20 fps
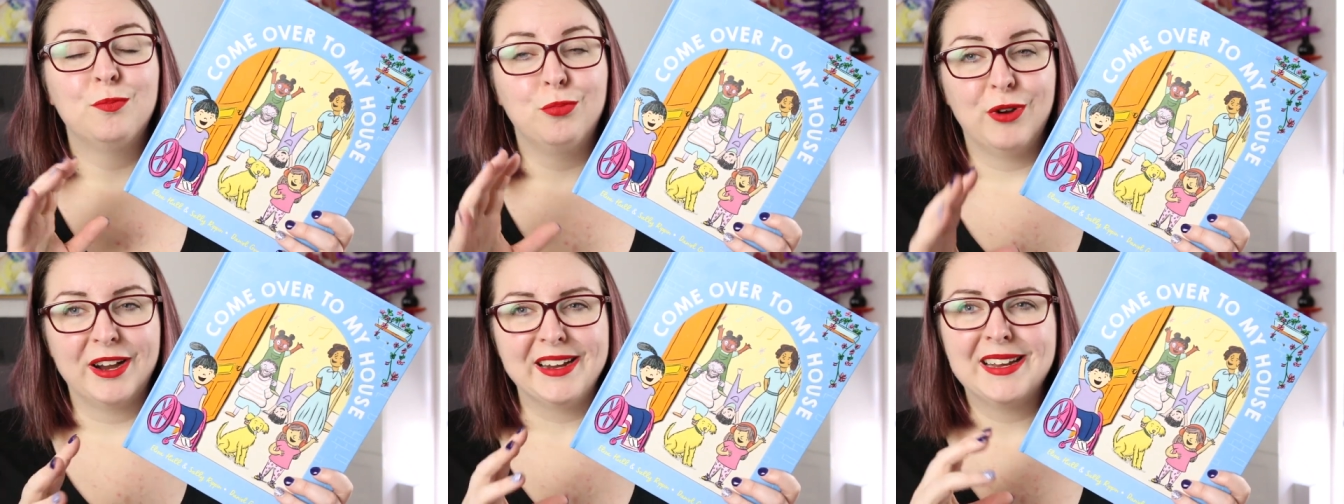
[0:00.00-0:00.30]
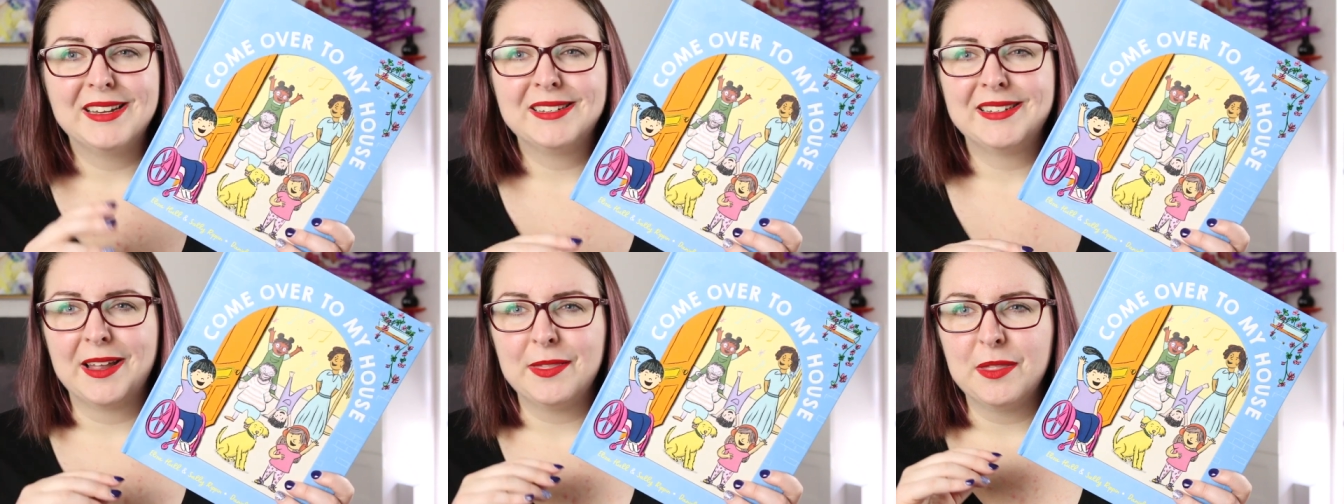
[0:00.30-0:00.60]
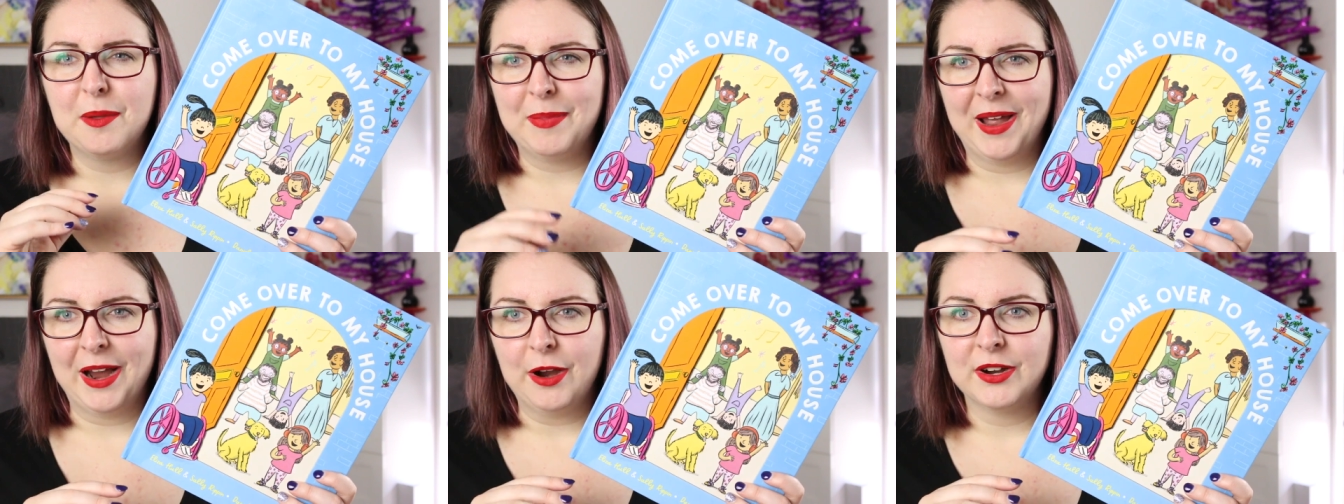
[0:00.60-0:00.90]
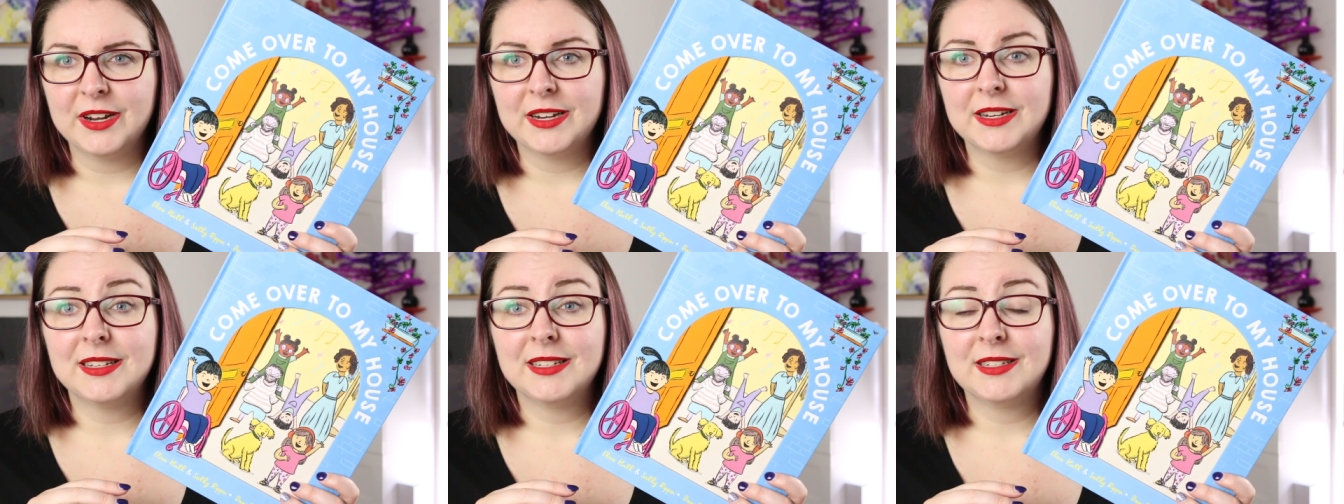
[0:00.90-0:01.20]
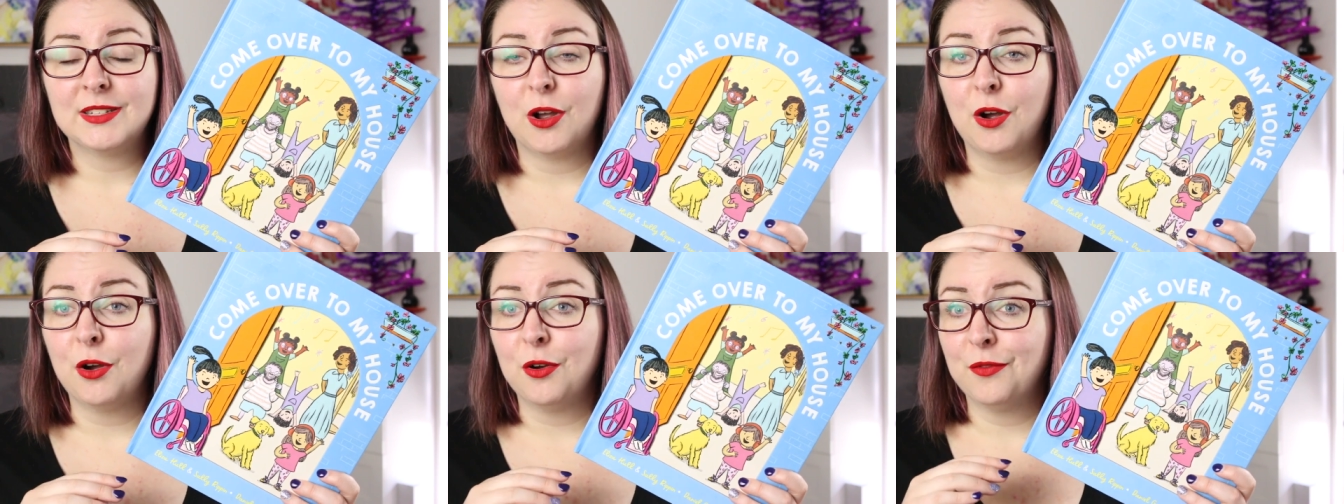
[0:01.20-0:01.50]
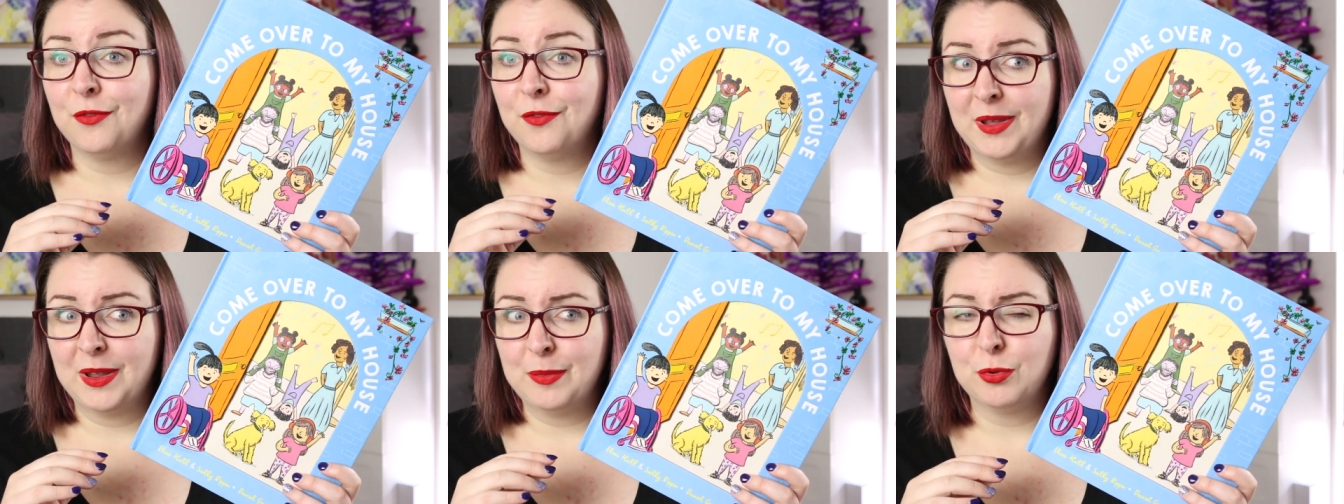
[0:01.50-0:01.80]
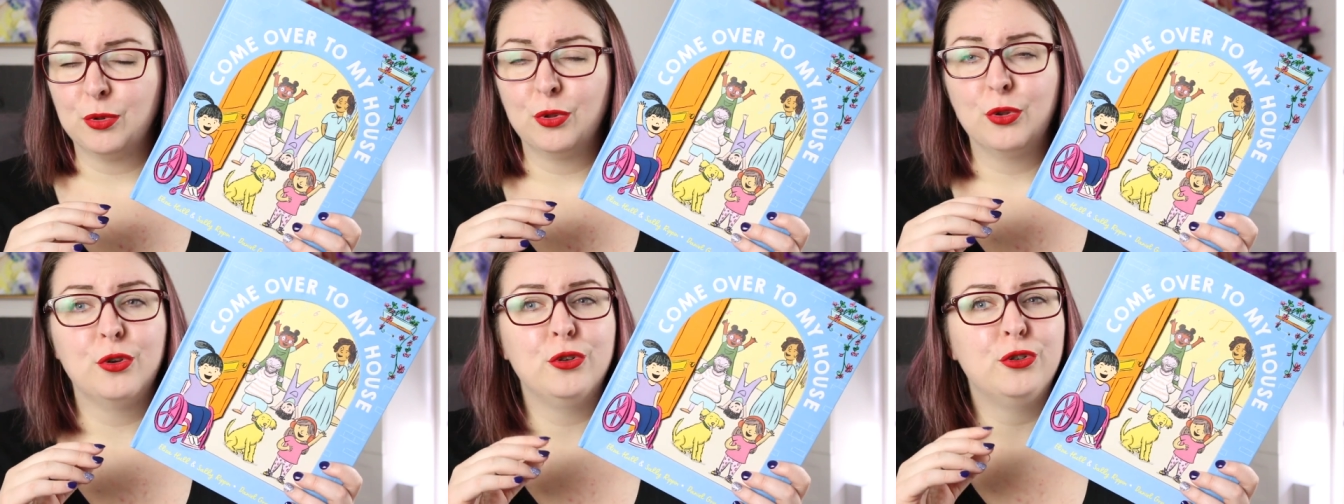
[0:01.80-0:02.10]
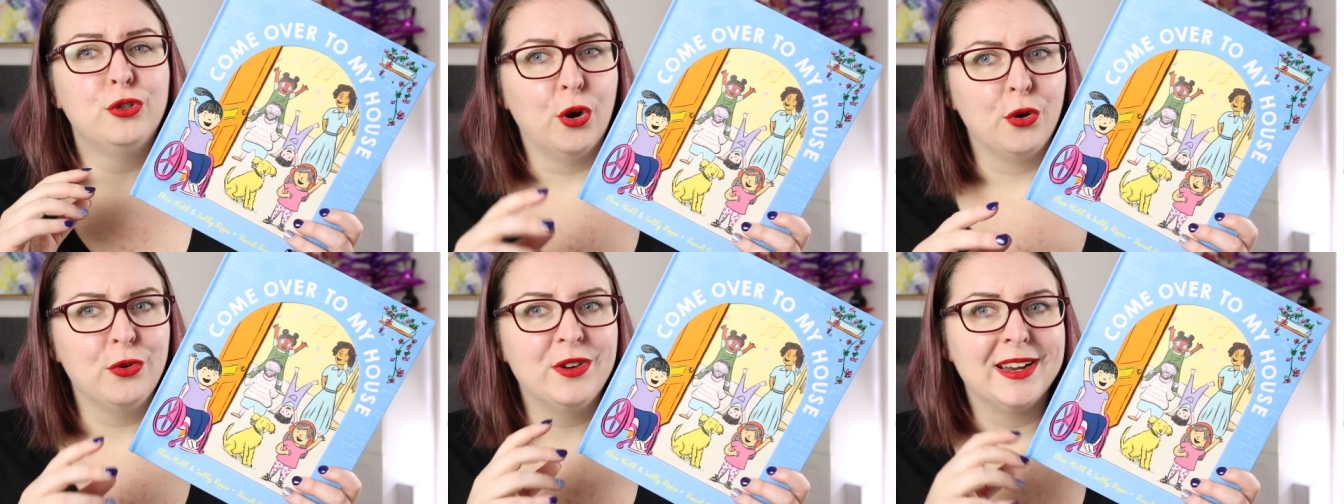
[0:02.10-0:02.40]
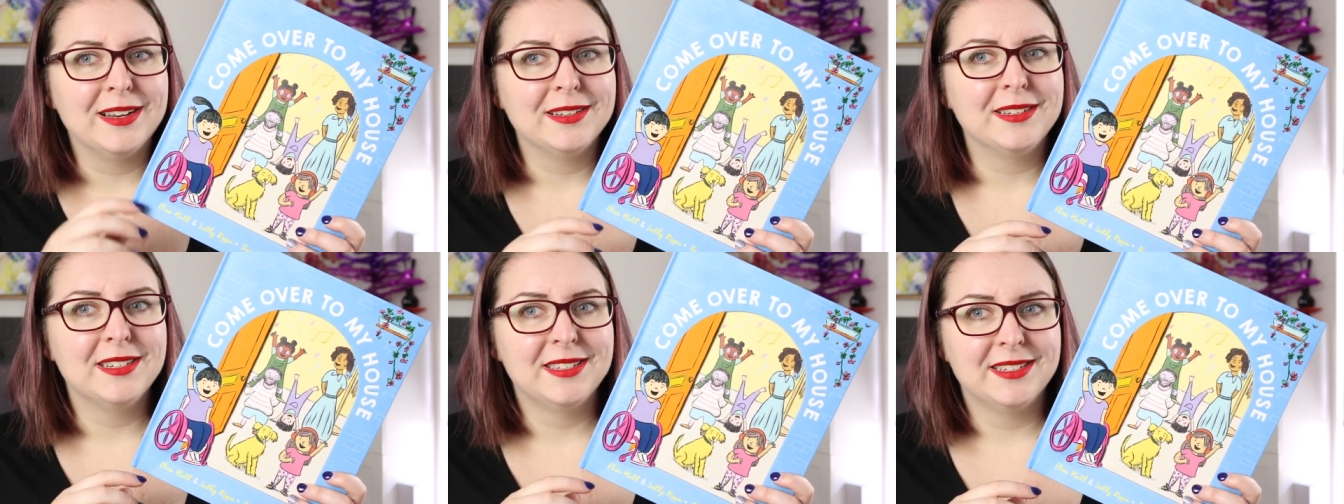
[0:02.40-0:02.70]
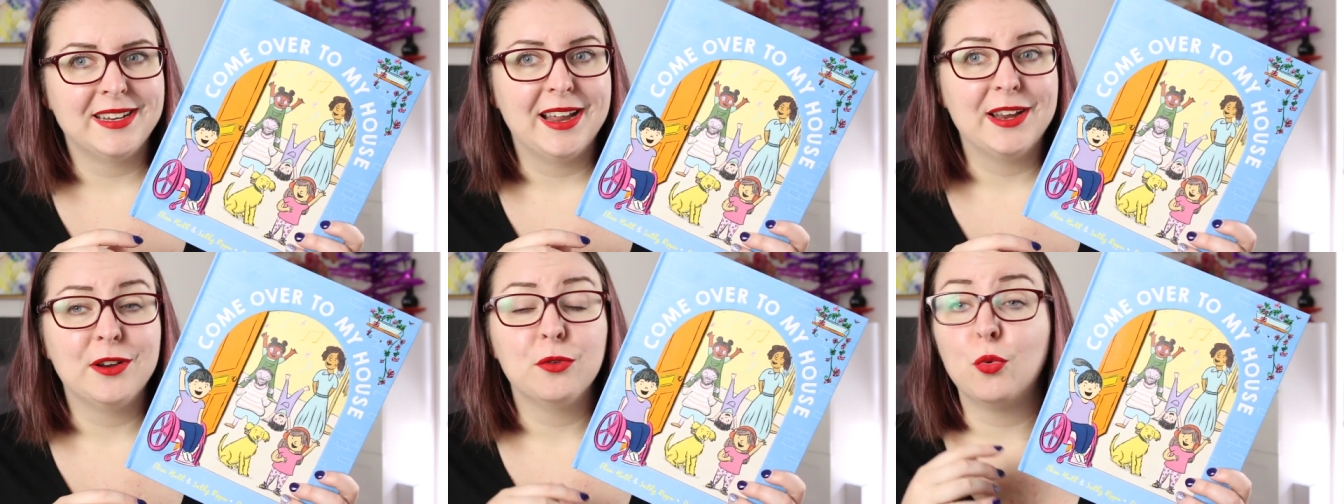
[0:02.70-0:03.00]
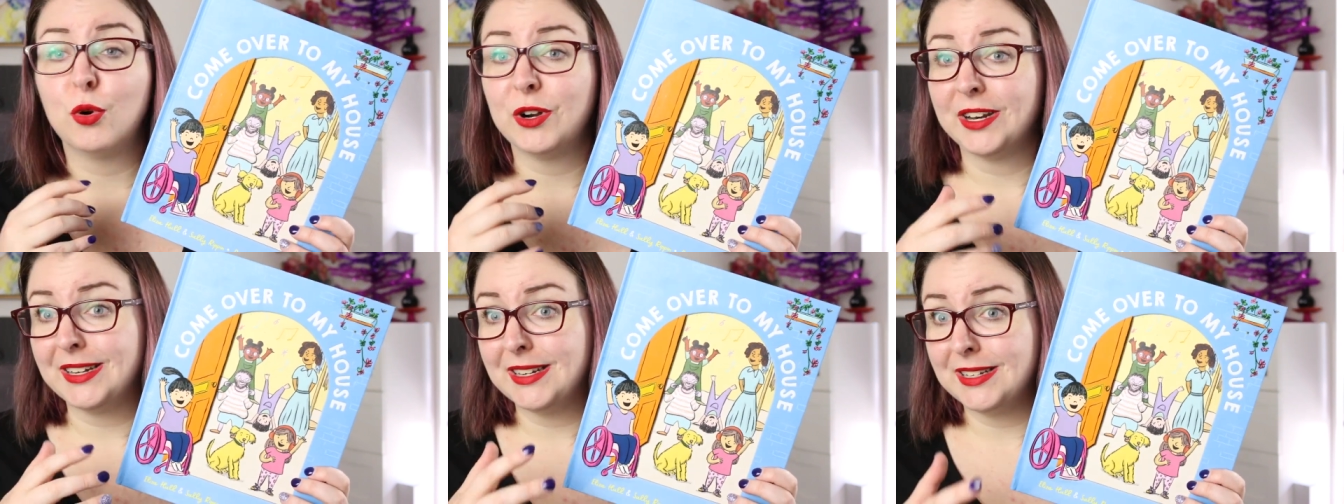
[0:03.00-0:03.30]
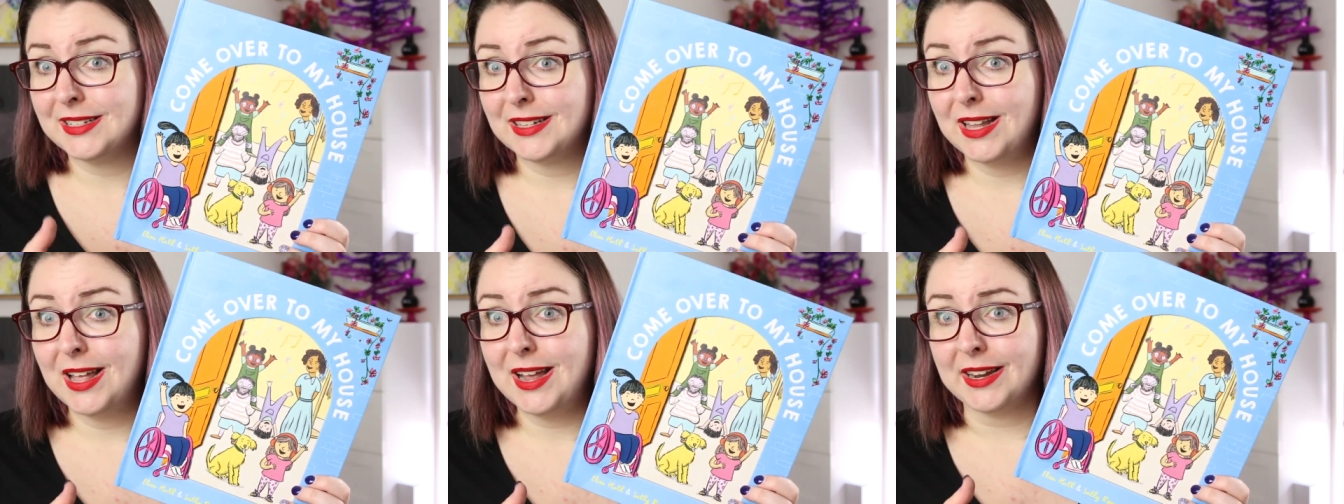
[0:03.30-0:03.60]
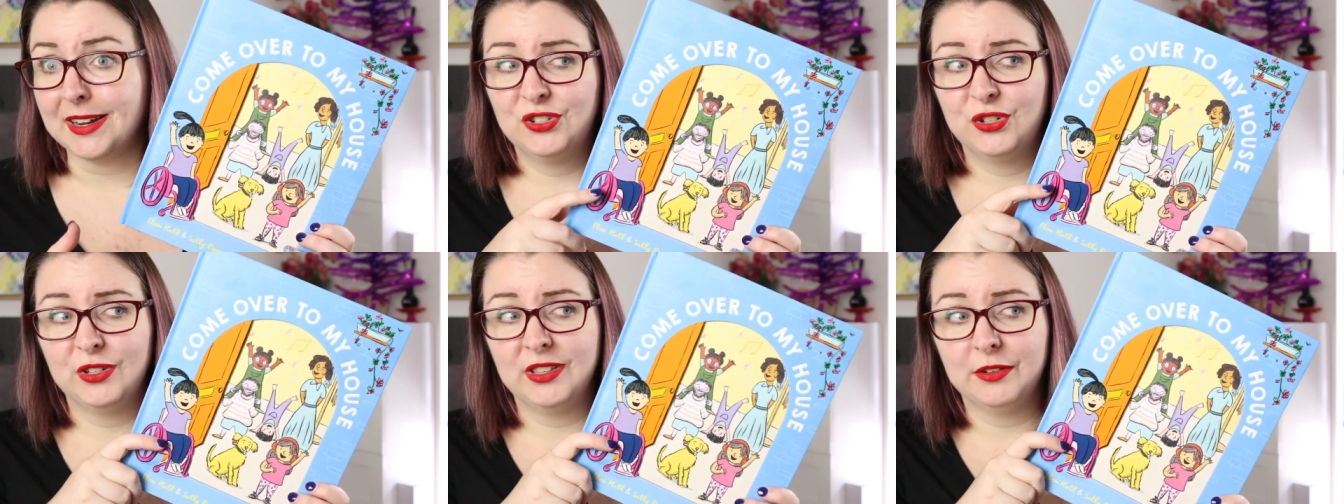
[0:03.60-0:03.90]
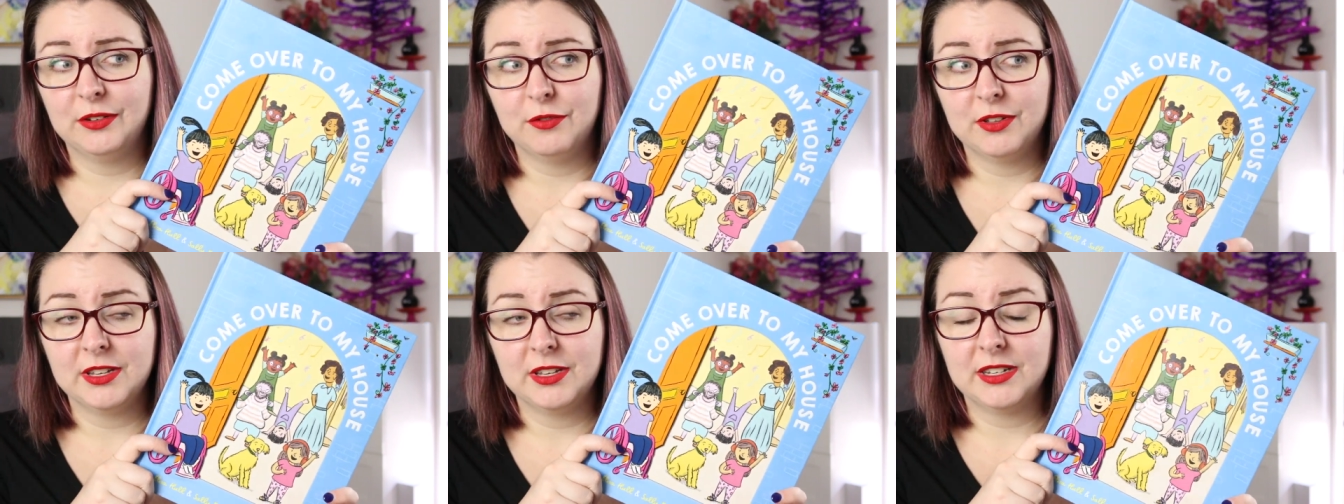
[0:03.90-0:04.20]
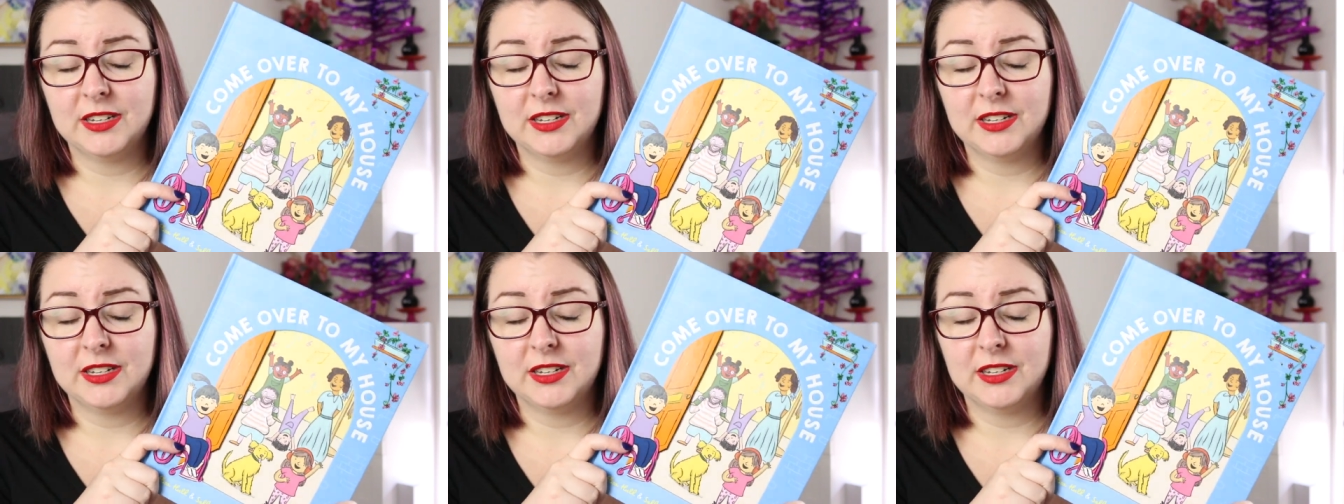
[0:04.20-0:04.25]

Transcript: breaking down the barriers of people who don't understand what it is like to live with a